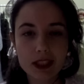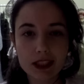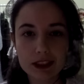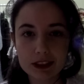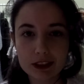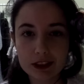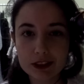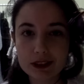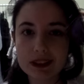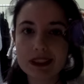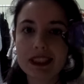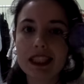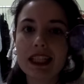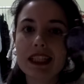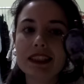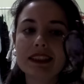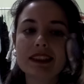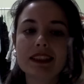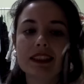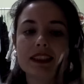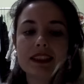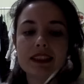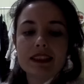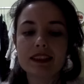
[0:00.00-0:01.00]
Those
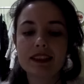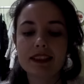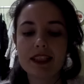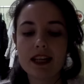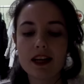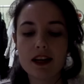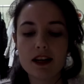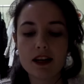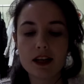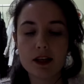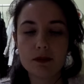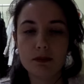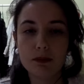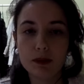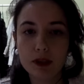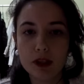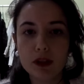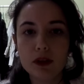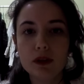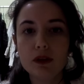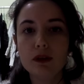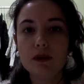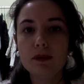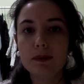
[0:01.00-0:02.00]
glasses are
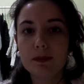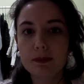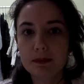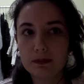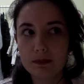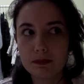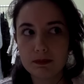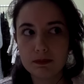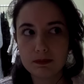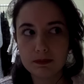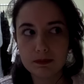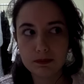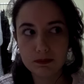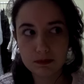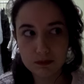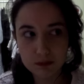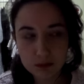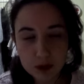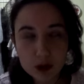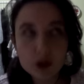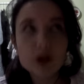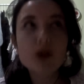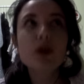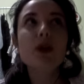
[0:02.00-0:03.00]
blue
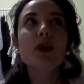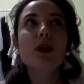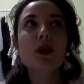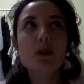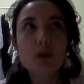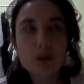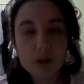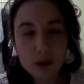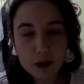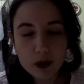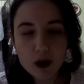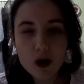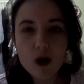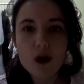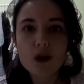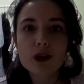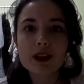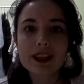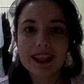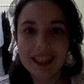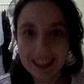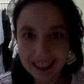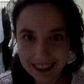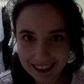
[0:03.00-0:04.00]
blog
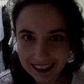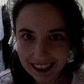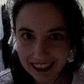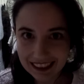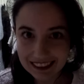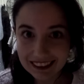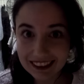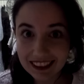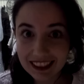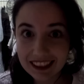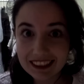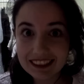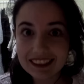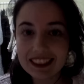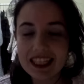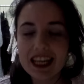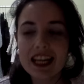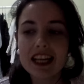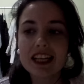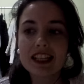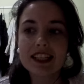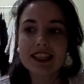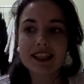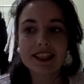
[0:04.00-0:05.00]
glasses,
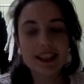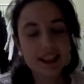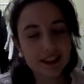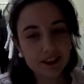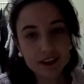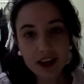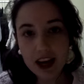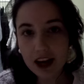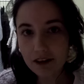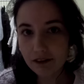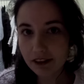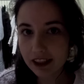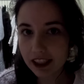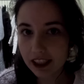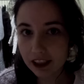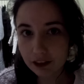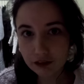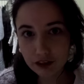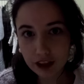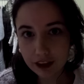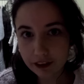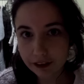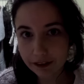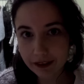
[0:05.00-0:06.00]
so they don't have any
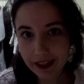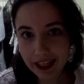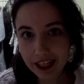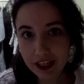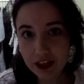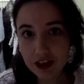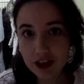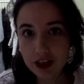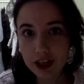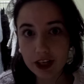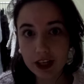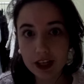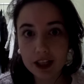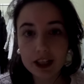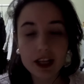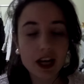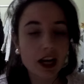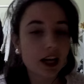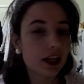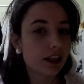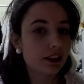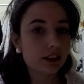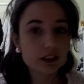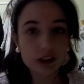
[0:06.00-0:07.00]
graduation.
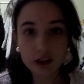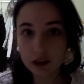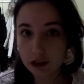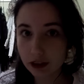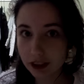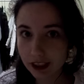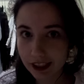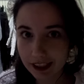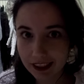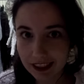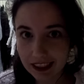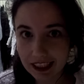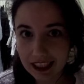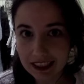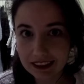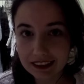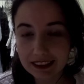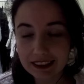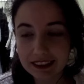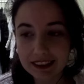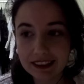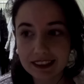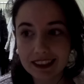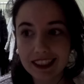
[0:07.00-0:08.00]
I don't need
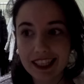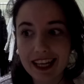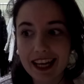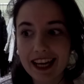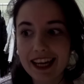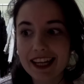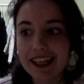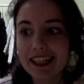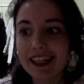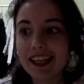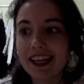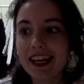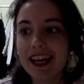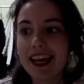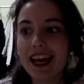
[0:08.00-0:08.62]
glasses again.